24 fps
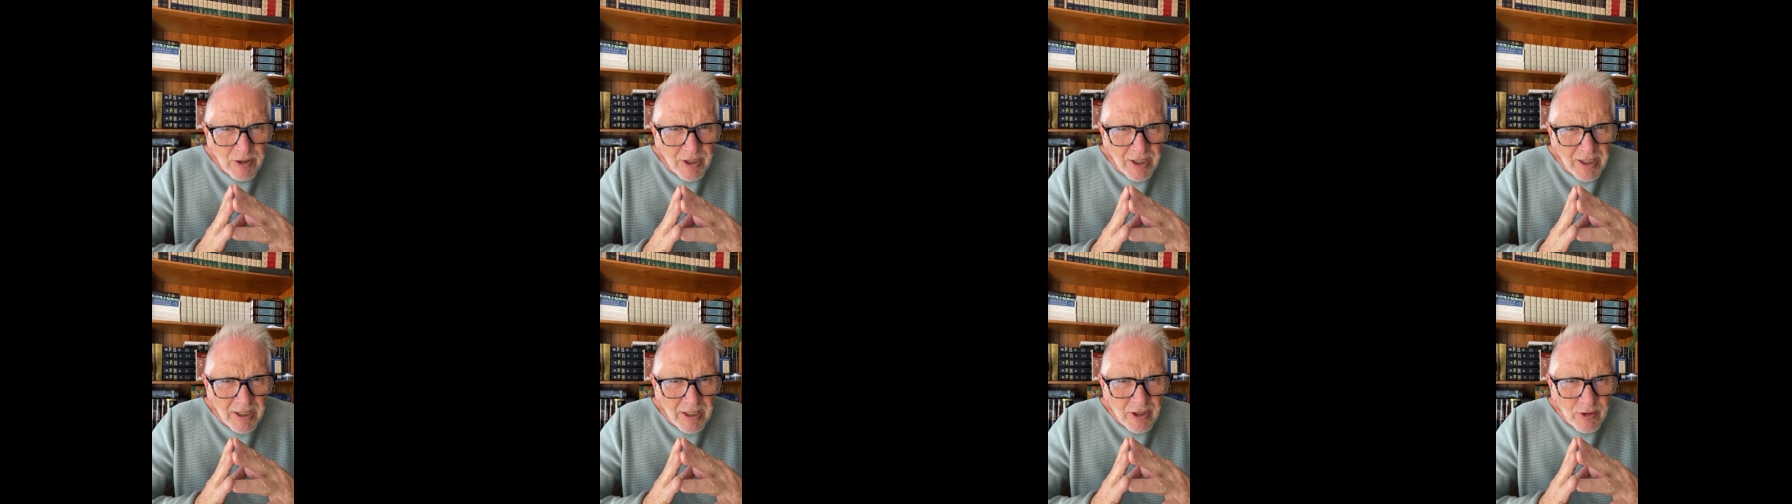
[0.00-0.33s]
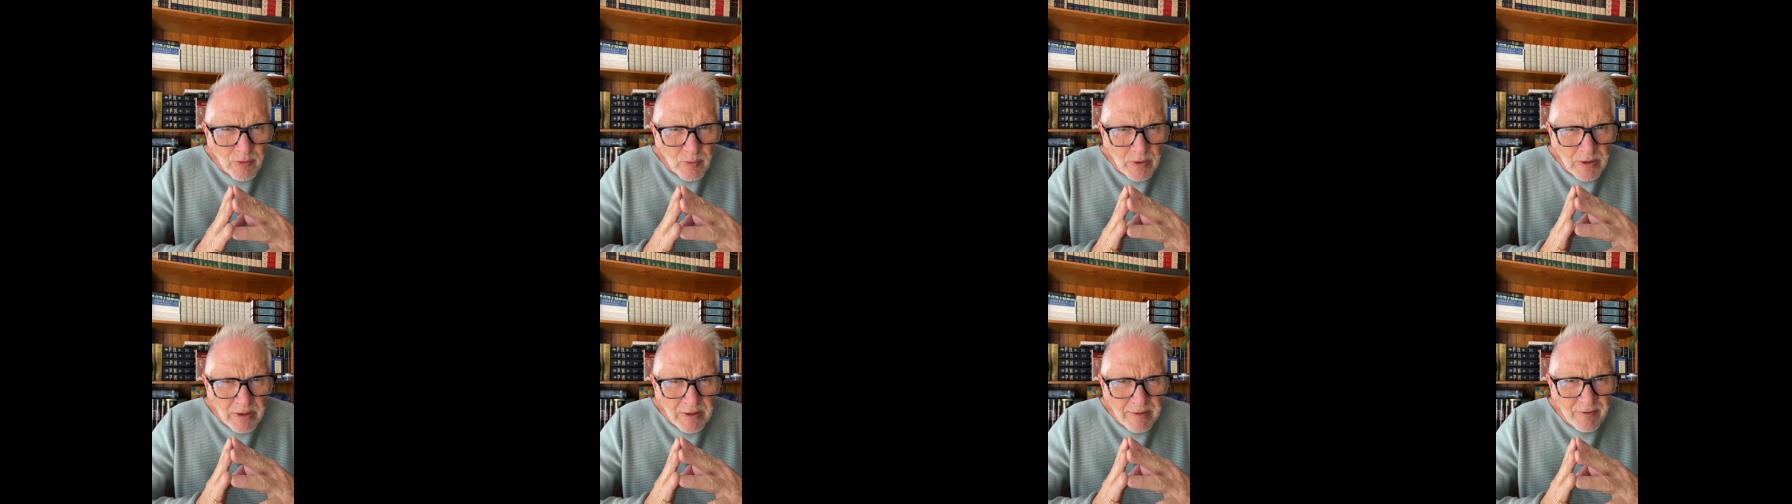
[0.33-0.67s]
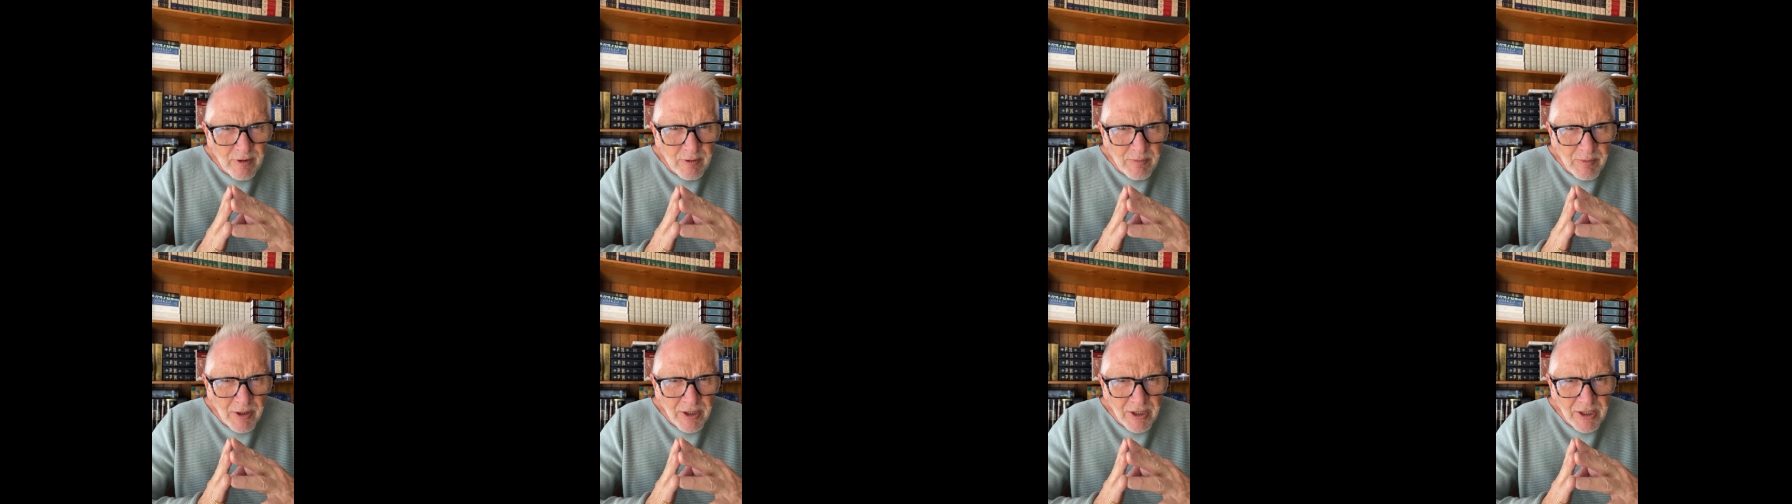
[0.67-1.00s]

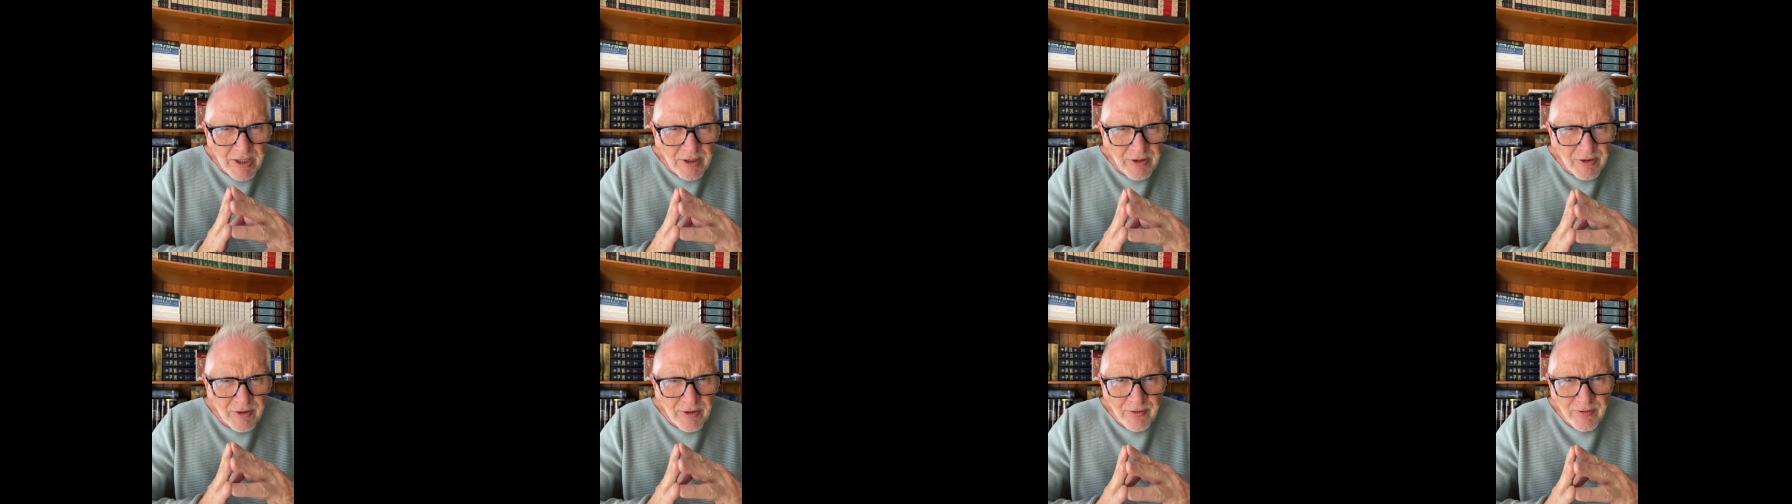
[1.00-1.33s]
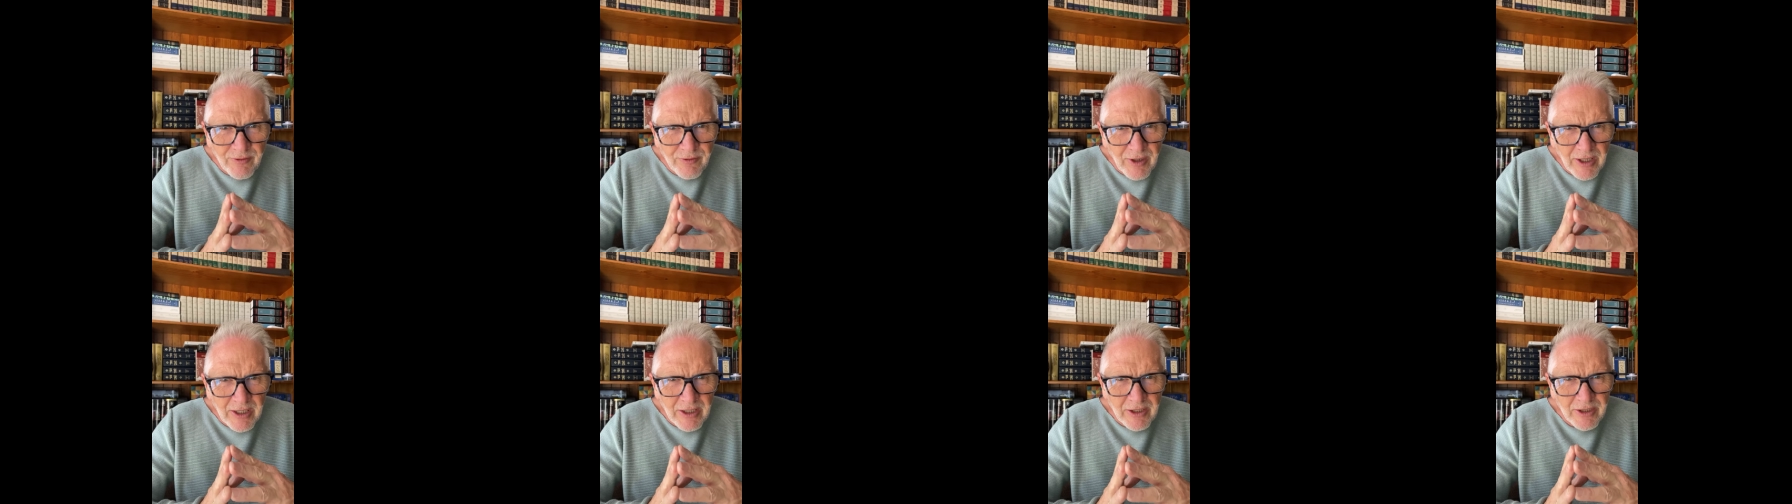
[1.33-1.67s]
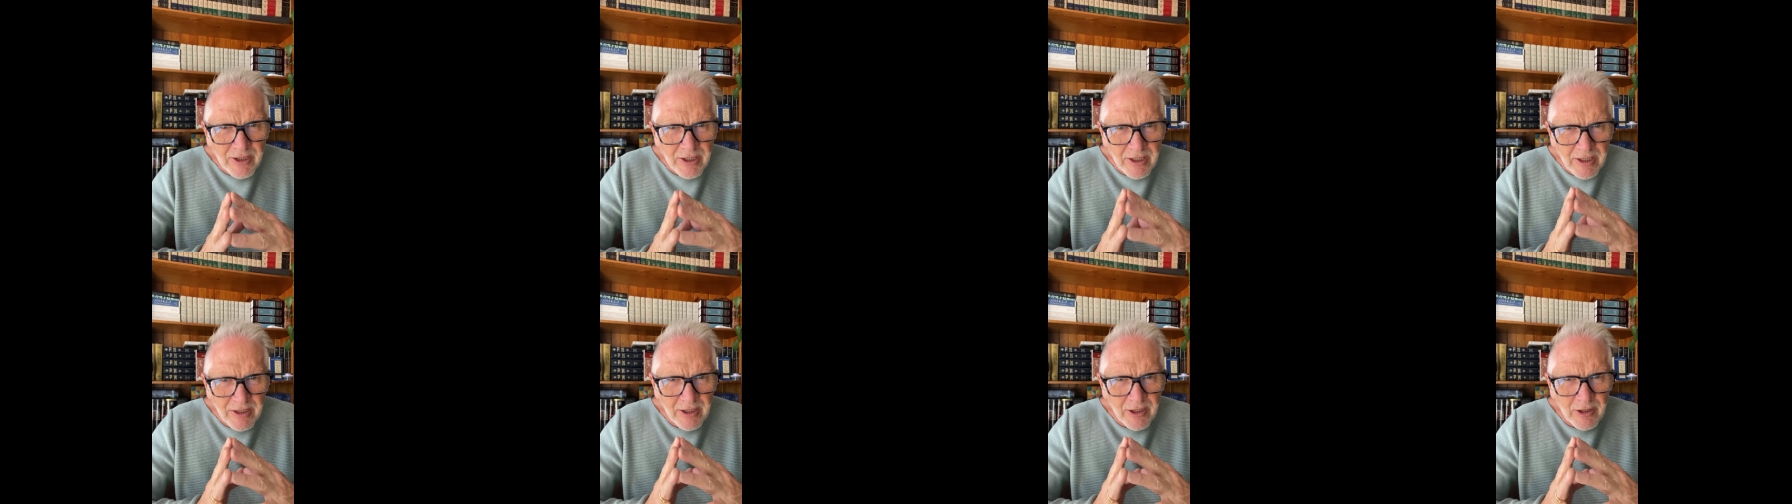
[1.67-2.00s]
nowadays where everybody is
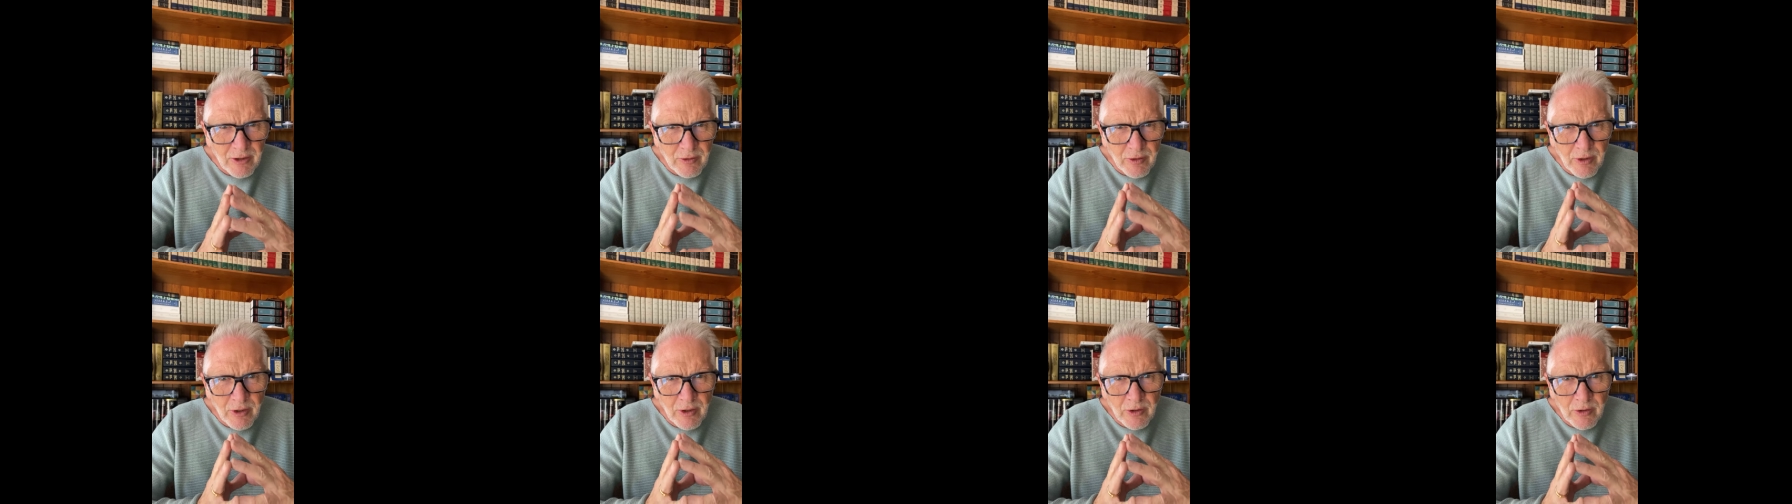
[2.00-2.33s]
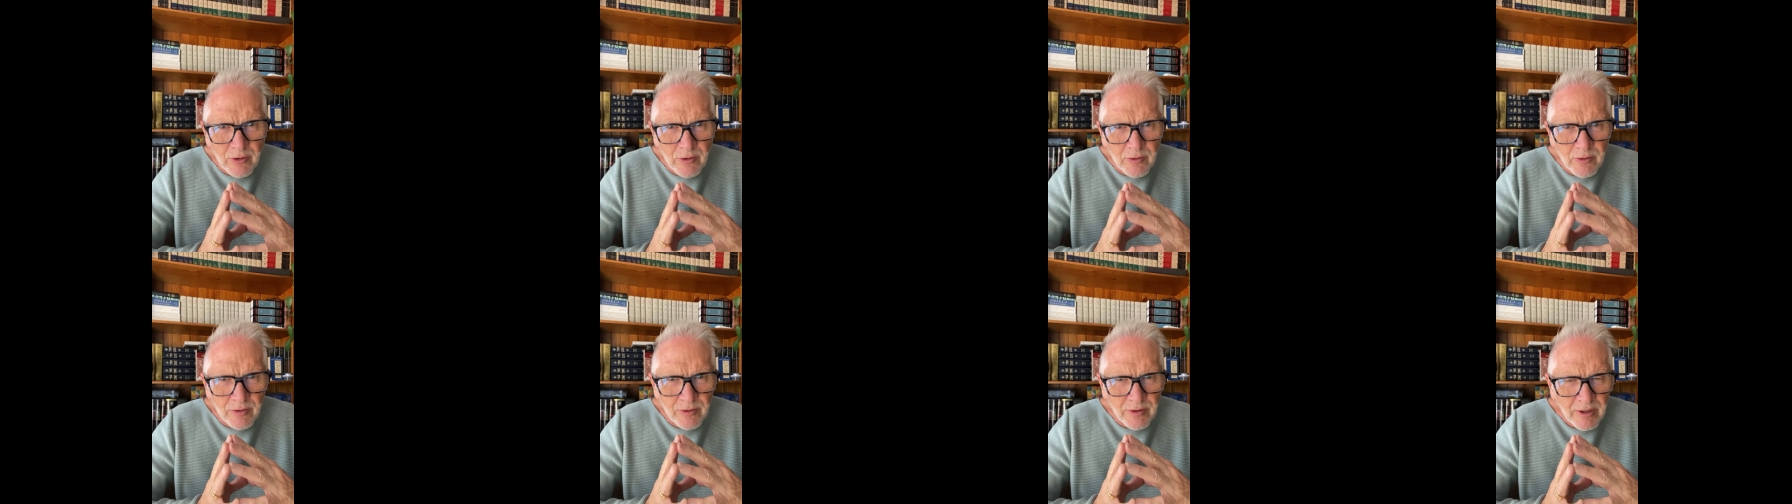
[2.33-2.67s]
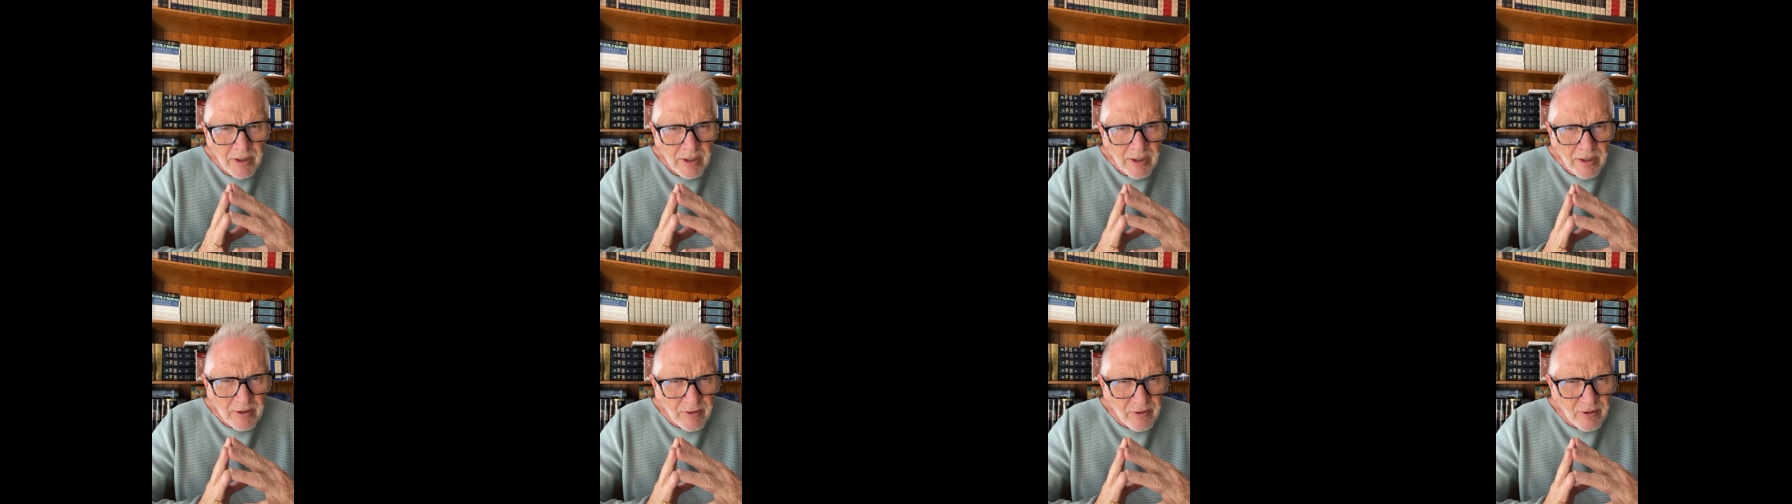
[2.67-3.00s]
inventing their
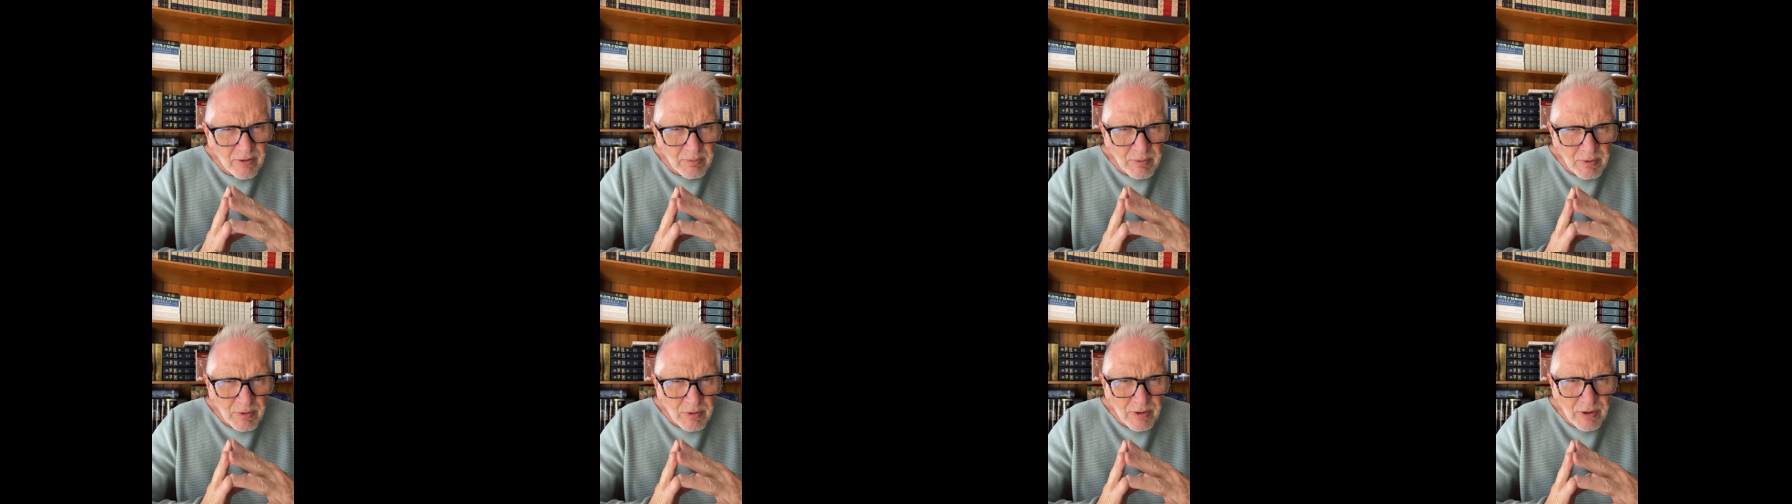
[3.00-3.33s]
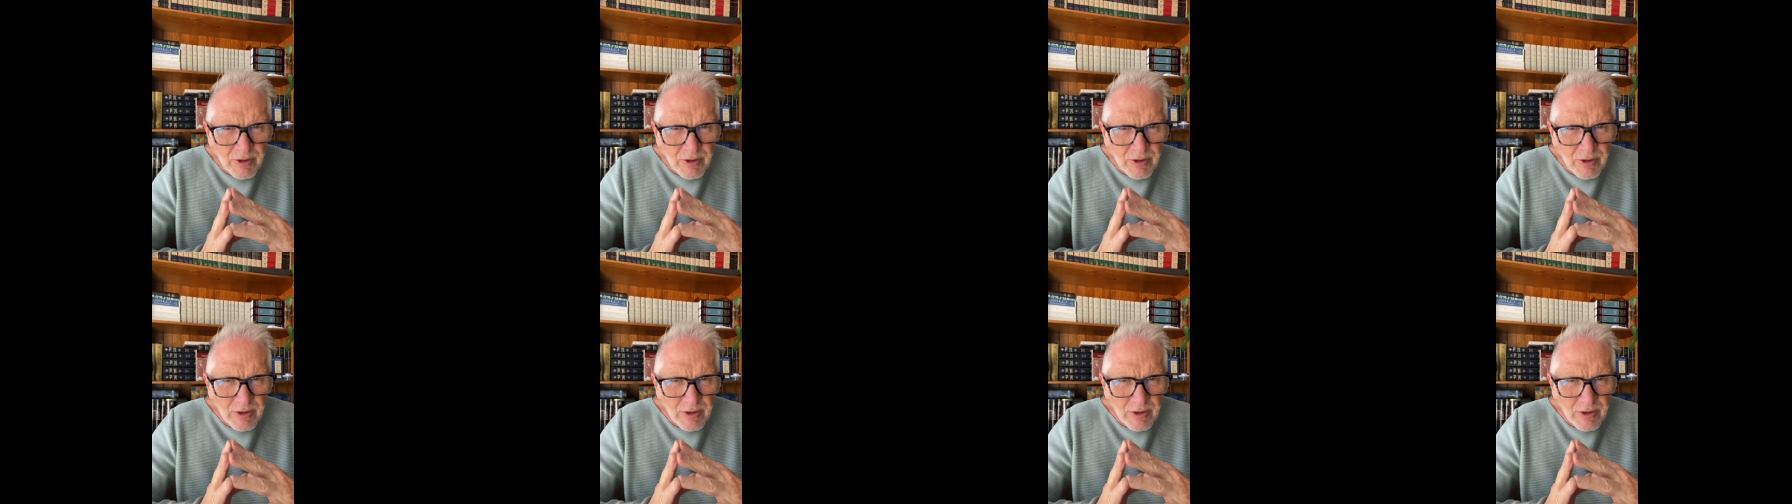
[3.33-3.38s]
own